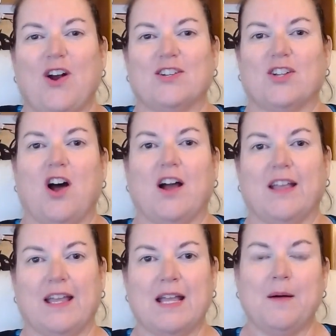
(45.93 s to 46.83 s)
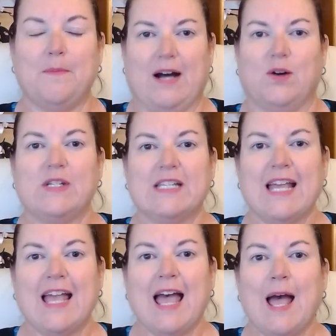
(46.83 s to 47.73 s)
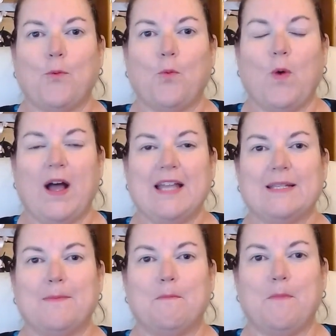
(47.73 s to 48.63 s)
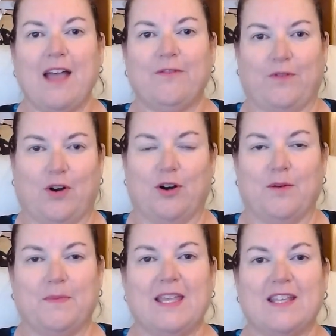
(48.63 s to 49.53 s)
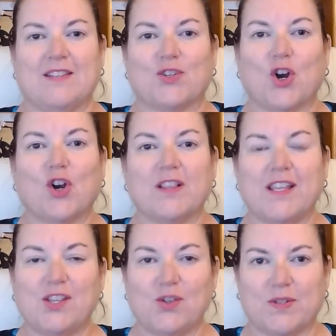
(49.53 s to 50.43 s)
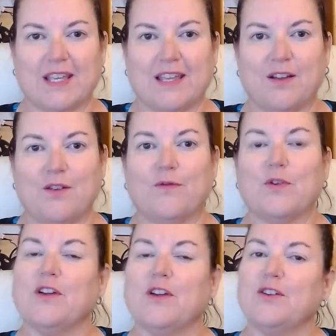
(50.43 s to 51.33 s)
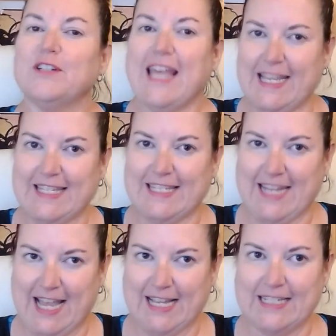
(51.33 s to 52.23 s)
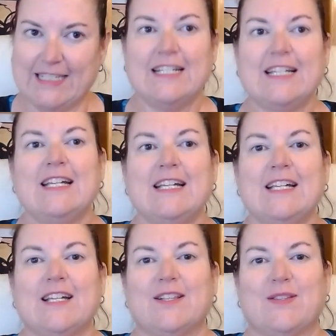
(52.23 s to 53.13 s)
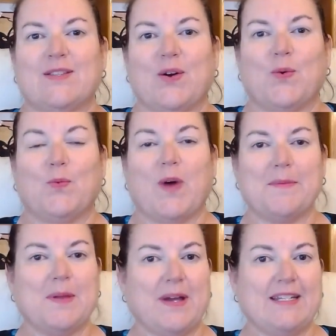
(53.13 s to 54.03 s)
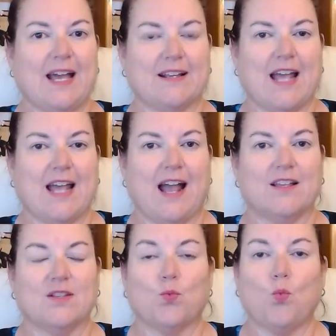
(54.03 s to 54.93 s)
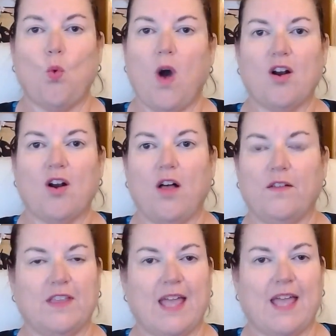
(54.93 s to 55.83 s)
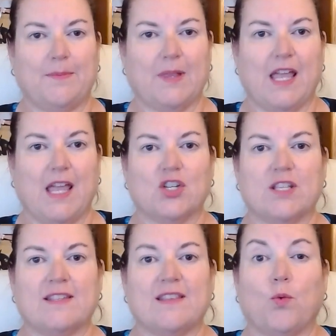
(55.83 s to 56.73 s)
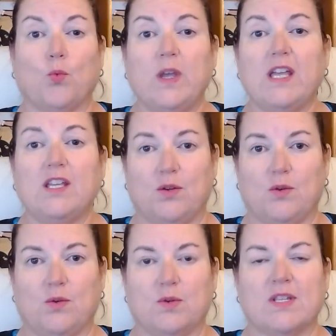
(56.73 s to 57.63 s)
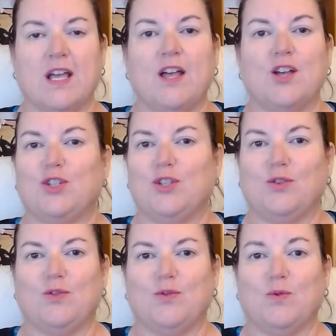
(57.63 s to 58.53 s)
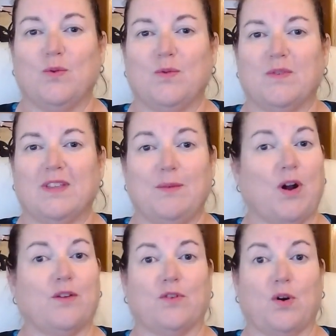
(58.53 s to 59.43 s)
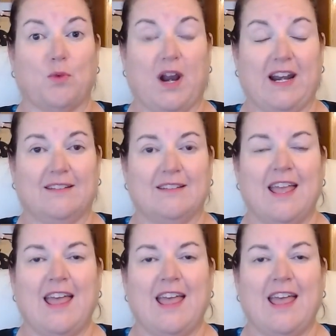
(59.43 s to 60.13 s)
are talking about what my firm is currently using for their tech stack. So what I mean by tech stack is what are all of the applications that we use to keep our firm running?